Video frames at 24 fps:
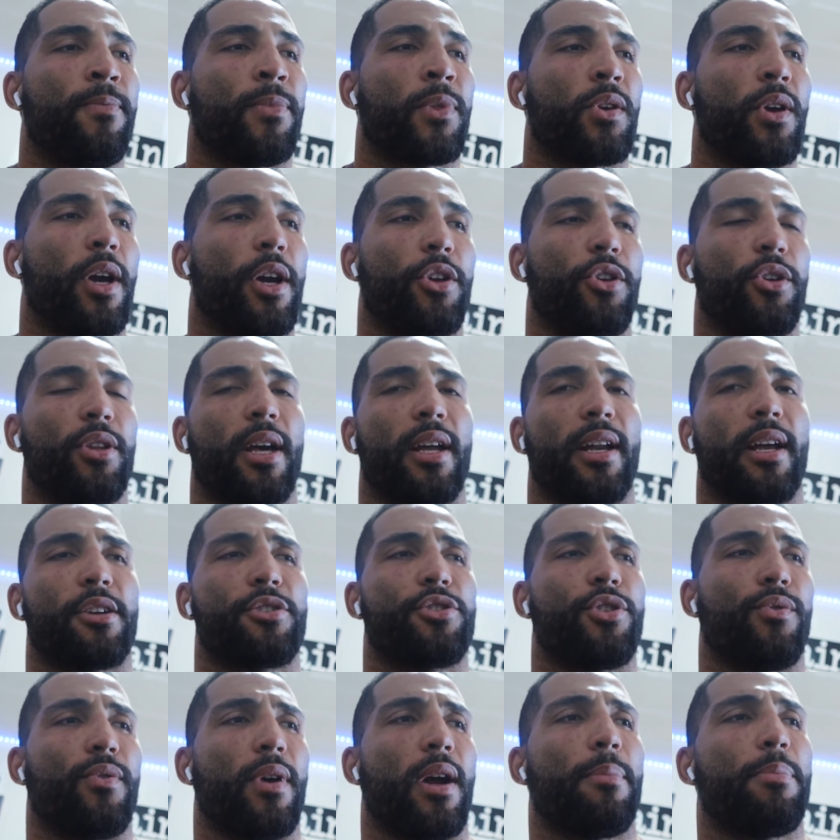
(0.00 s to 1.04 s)
Right? You do that
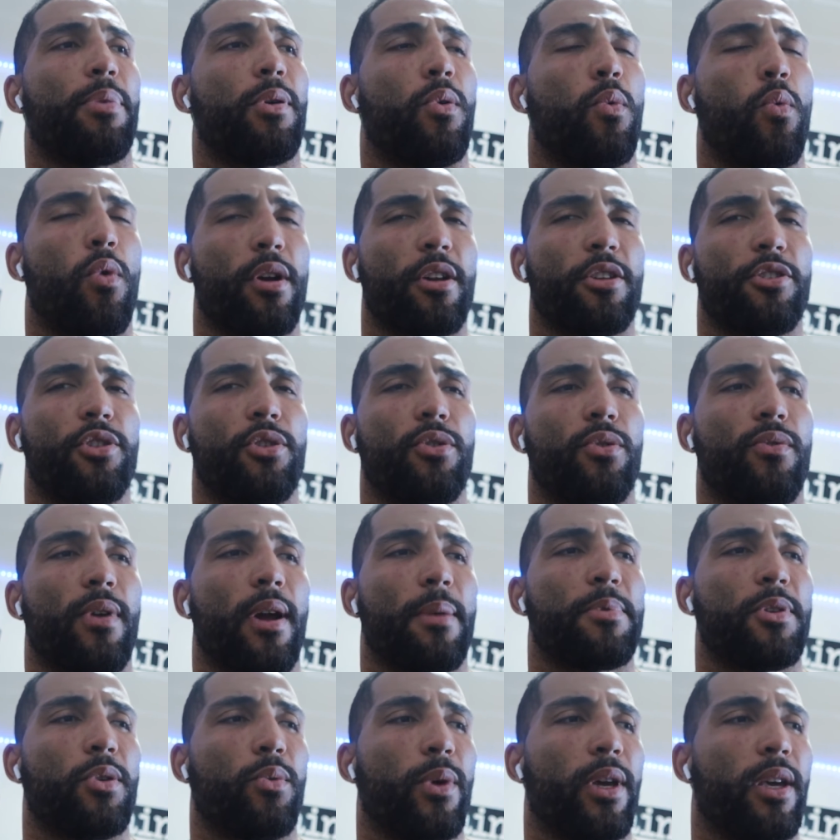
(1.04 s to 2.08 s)
extra rep, 1 to 2
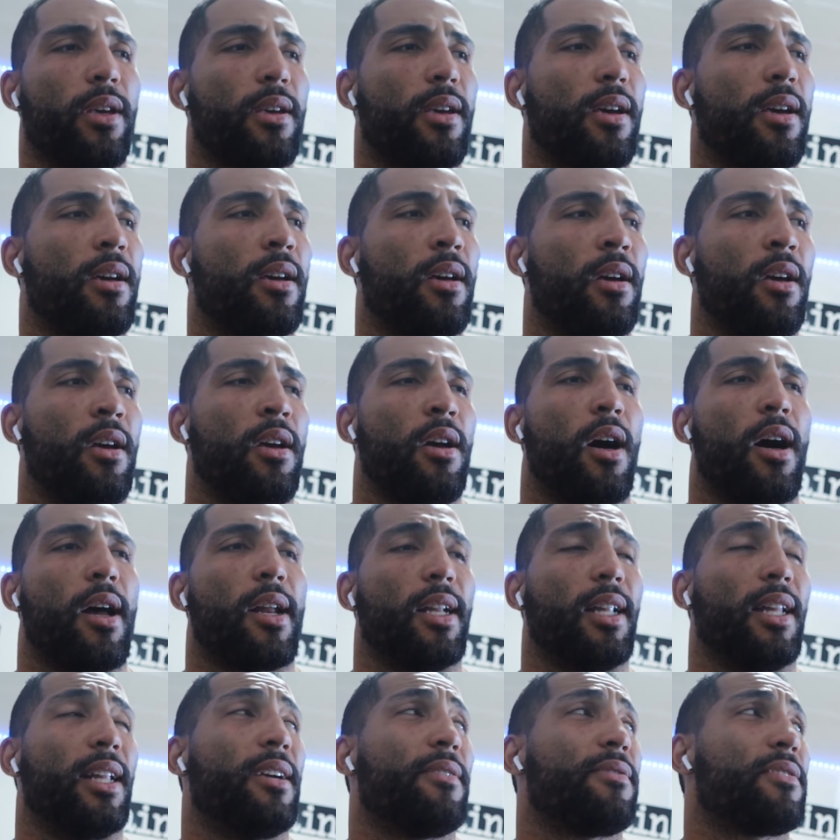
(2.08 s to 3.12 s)
reps a week on a
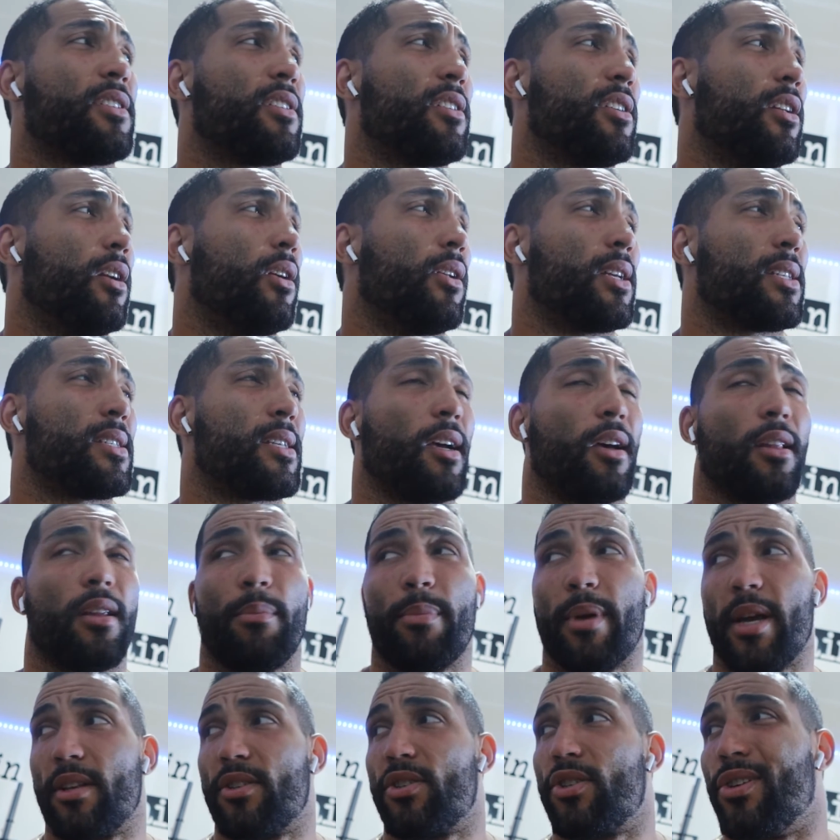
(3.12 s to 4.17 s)
lift. You know, let's say on the
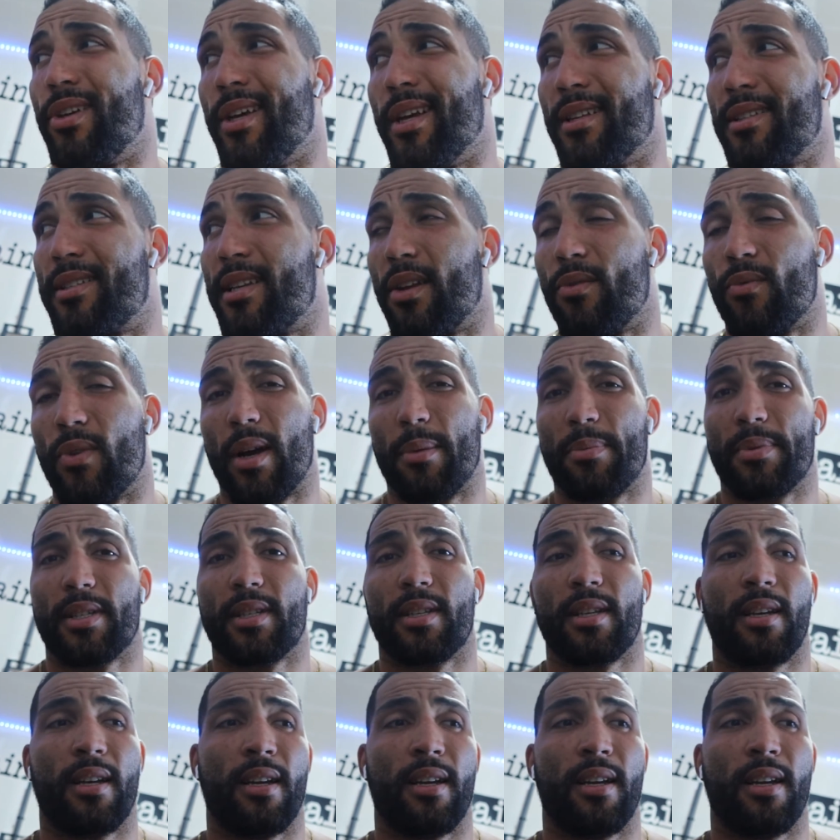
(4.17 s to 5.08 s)
bench, you get 10 reps.